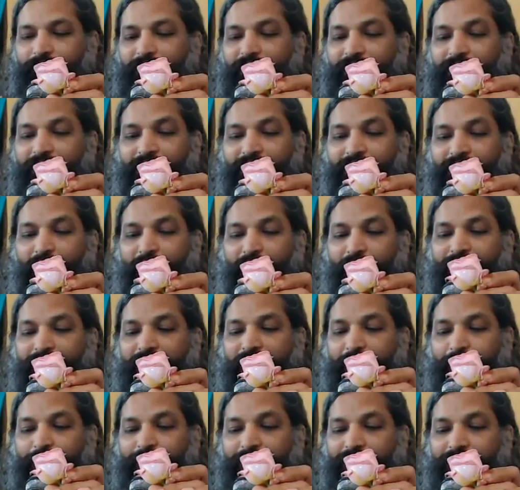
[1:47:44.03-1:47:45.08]
Now what
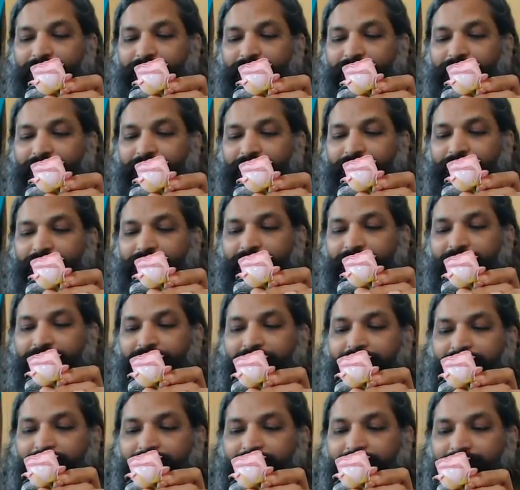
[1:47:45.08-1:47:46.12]
happens?
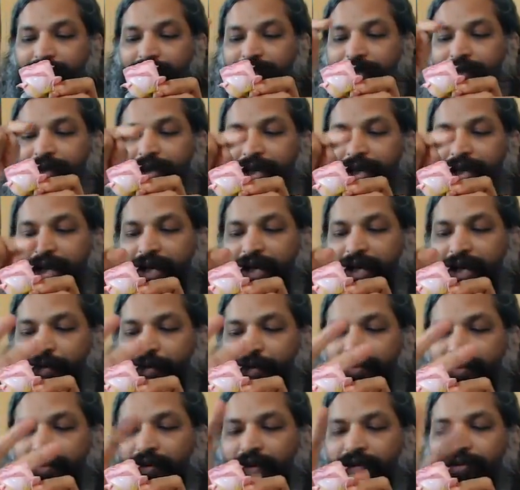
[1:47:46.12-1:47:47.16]
The name
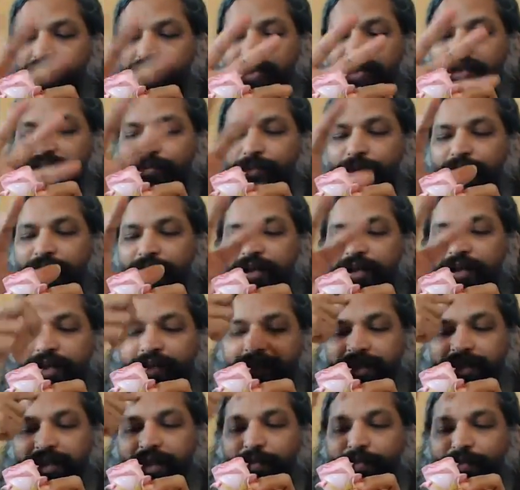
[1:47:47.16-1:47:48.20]
is not just a mere
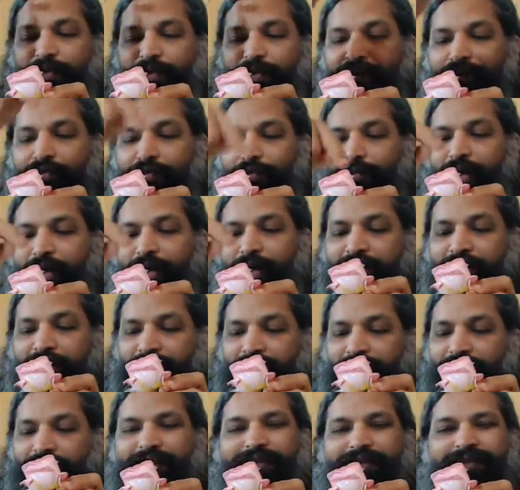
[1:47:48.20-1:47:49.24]
conception of
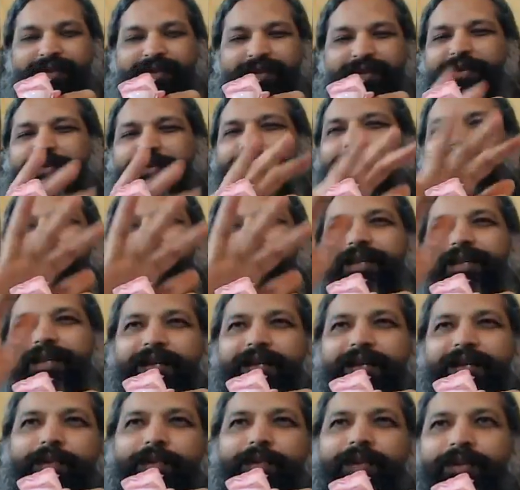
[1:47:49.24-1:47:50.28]
mind, answering to nothing in
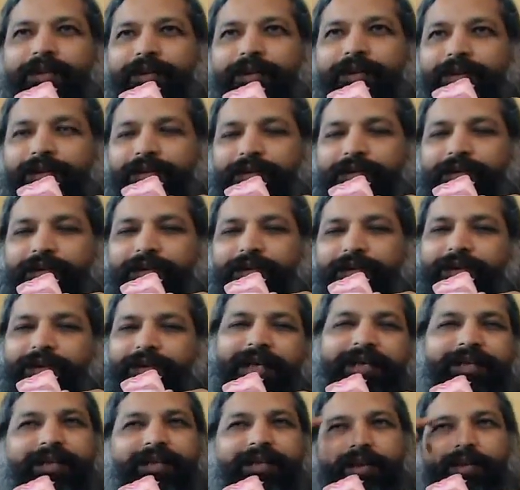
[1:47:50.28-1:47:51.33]
particular.
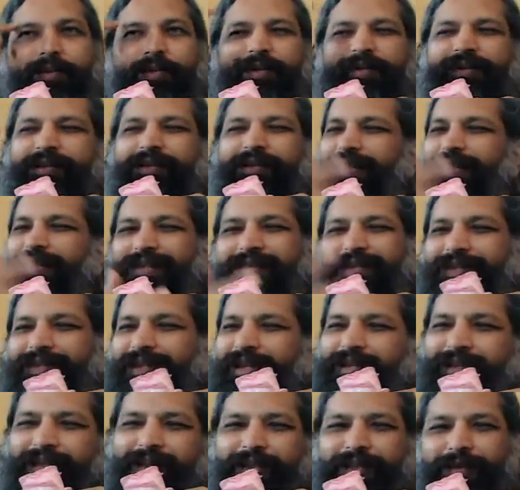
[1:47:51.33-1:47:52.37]
That is how it was earlier. There's
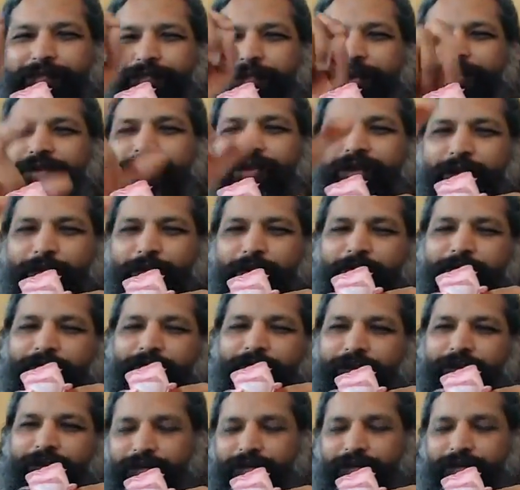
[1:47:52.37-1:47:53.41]
nothing special about
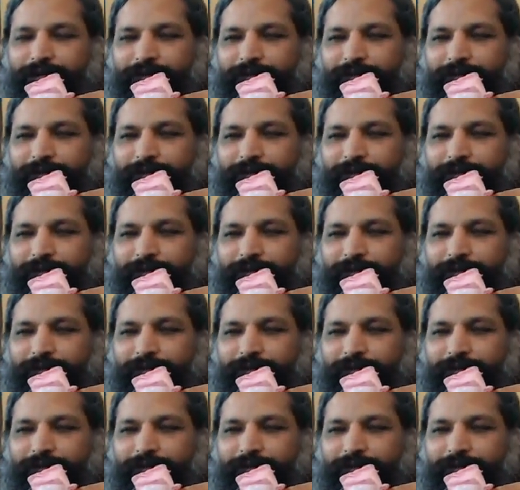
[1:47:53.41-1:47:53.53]
it.